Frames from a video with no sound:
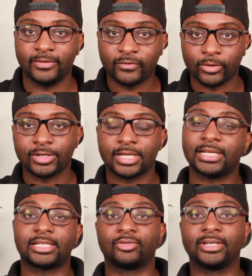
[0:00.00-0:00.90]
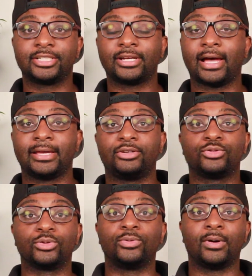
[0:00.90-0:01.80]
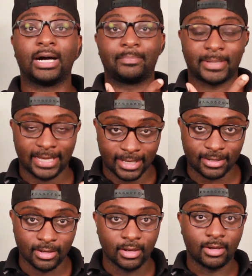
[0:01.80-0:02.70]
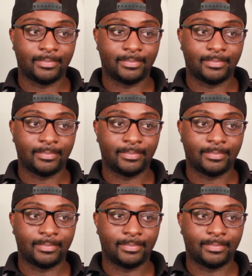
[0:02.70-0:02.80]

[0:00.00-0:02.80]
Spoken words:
of course, because that's the religion I grew up in.